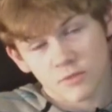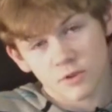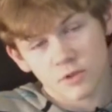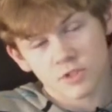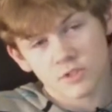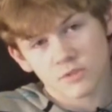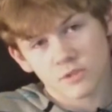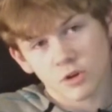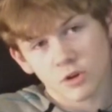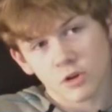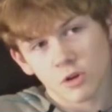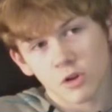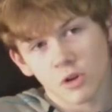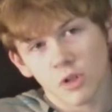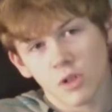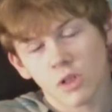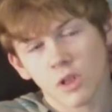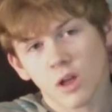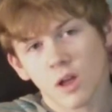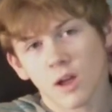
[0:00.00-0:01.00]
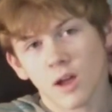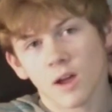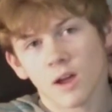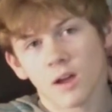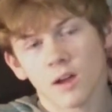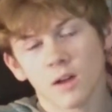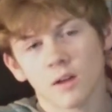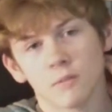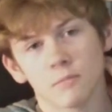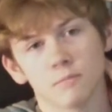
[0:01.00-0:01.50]
First of all,
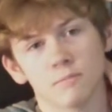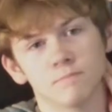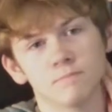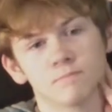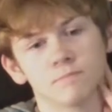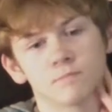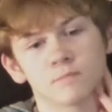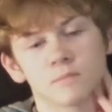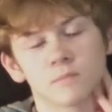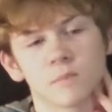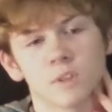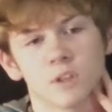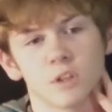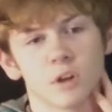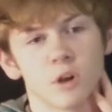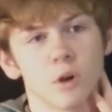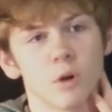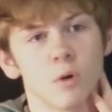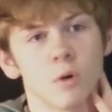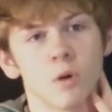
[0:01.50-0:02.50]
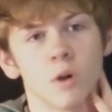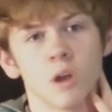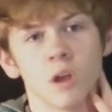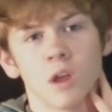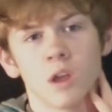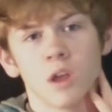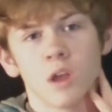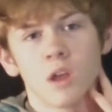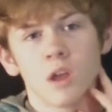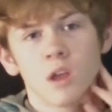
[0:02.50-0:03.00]
you know,
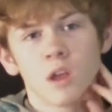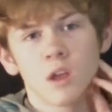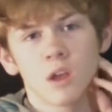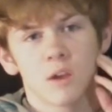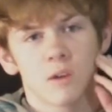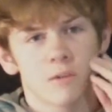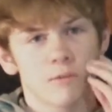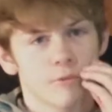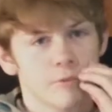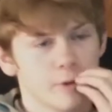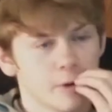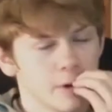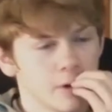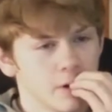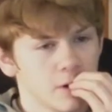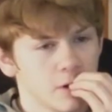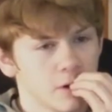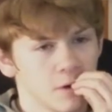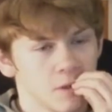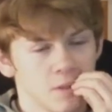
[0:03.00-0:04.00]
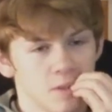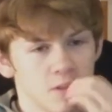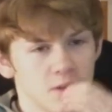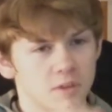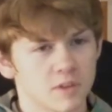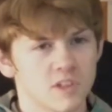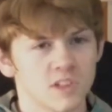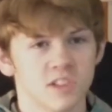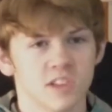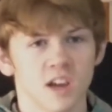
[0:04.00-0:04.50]
for
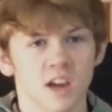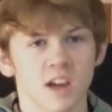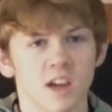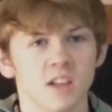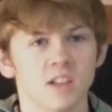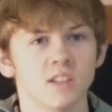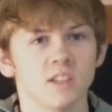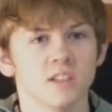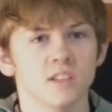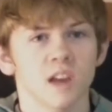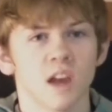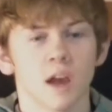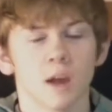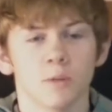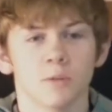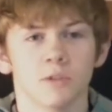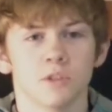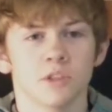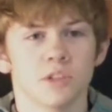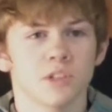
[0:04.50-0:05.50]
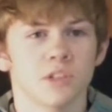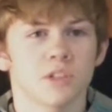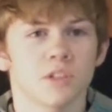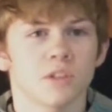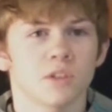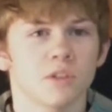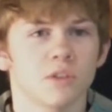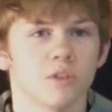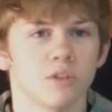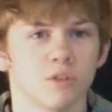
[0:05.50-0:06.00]
the designs, I would
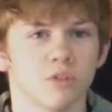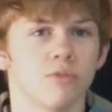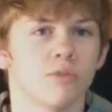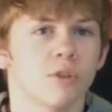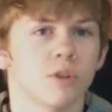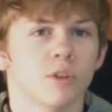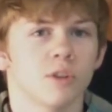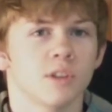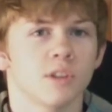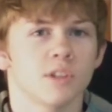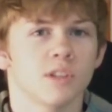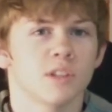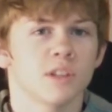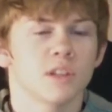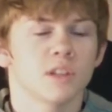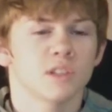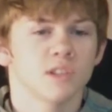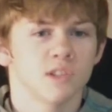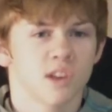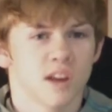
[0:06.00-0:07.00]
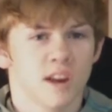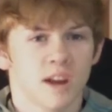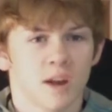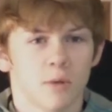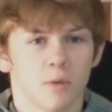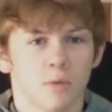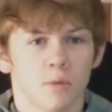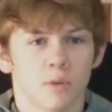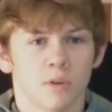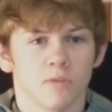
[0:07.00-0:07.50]
just, you've already seen the design
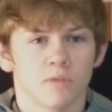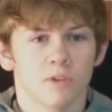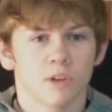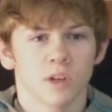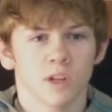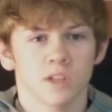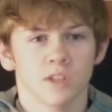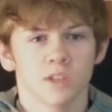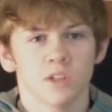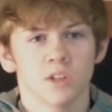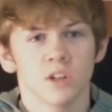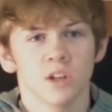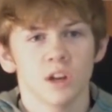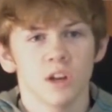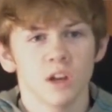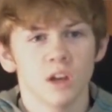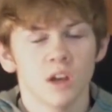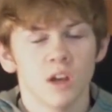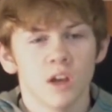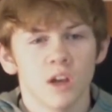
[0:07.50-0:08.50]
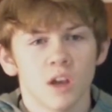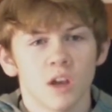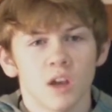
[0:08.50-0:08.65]
I would want for Godzilla.